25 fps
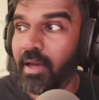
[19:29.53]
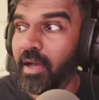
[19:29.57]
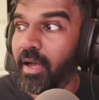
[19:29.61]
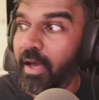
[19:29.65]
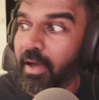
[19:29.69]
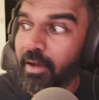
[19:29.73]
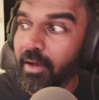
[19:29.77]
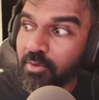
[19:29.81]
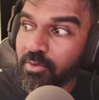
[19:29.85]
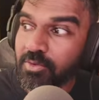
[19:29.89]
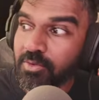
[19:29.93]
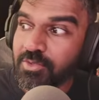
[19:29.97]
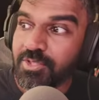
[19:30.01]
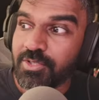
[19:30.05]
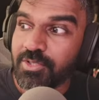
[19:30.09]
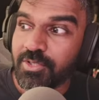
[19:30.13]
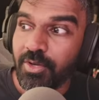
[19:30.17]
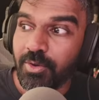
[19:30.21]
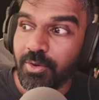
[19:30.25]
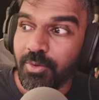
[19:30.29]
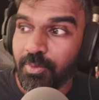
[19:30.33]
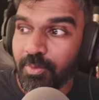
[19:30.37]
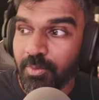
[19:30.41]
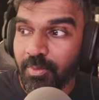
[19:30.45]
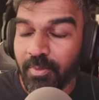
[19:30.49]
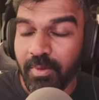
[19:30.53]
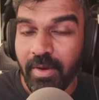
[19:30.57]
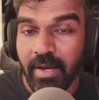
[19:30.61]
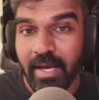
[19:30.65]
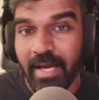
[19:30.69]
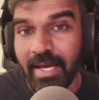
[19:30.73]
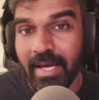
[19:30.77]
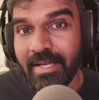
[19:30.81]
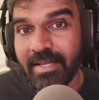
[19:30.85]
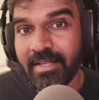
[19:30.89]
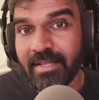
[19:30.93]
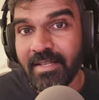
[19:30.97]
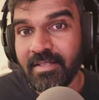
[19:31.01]
and also
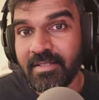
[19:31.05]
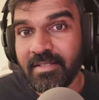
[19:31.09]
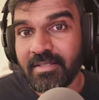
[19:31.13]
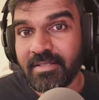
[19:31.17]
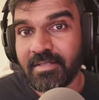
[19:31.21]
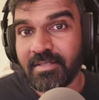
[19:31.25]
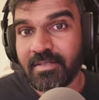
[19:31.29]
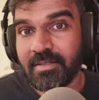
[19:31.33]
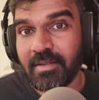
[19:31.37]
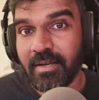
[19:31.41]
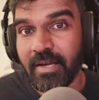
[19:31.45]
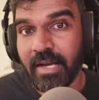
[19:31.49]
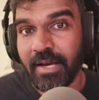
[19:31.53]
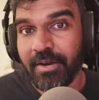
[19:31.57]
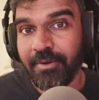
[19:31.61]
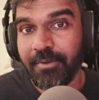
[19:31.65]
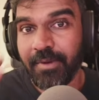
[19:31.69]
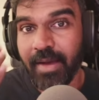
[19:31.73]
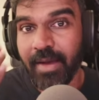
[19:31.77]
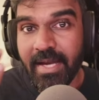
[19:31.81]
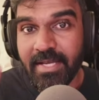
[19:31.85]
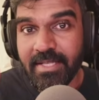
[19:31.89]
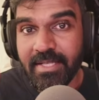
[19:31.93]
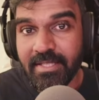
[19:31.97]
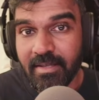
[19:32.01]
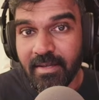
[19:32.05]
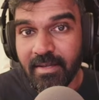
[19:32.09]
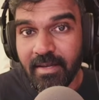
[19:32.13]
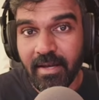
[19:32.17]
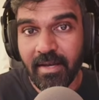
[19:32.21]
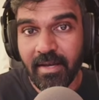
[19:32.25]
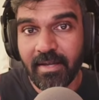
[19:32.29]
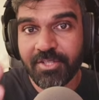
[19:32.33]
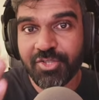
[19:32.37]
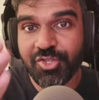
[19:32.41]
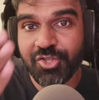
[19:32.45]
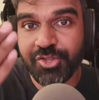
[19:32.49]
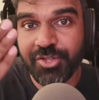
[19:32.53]
it is creating
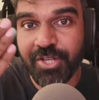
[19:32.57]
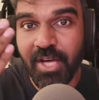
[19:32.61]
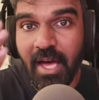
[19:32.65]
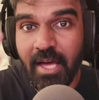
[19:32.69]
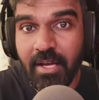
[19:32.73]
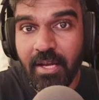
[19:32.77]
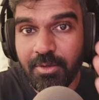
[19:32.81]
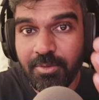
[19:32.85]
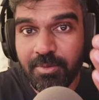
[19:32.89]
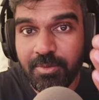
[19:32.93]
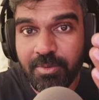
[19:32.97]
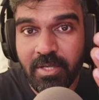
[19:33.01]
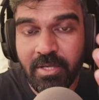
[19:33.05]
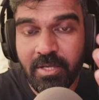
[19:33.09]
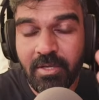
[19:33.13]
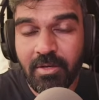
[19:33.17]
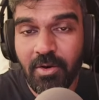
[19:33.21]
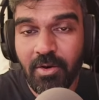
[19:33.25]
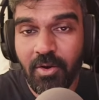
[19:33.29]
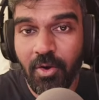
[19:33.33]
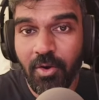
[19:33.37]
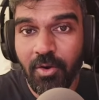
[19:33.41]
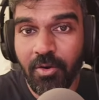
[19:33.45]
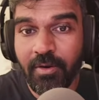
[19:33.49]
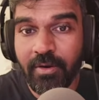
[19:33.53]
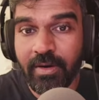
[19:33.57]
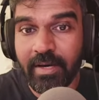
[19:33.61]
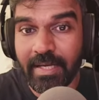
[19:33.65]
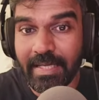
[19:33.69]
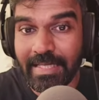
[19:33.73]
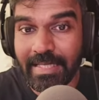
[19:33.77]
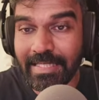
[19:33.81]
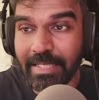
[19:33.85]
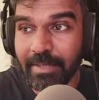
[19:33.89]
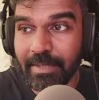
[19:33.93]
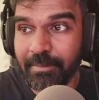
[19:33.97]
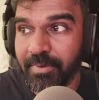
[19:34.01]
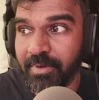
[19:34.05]
a shallower or
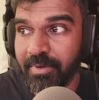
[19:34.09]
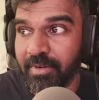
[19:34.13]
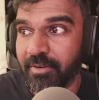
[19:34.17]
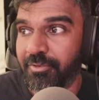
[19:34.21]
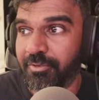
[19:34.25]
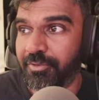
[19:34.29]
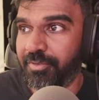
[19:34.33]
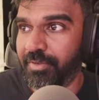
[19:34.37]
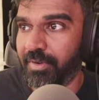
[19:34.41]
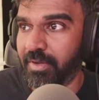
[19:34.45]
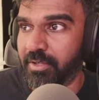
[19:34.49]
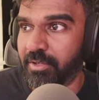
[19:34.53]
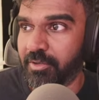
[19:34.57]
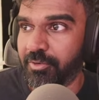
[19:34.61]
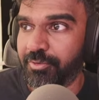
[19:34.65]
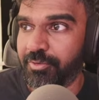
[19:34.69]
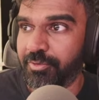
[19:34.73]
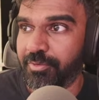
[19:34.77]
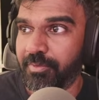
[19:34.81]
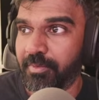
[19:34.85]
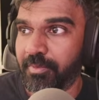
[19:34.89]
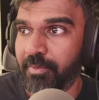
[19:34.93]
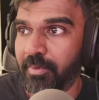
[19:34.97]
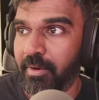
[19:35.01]
deeper field of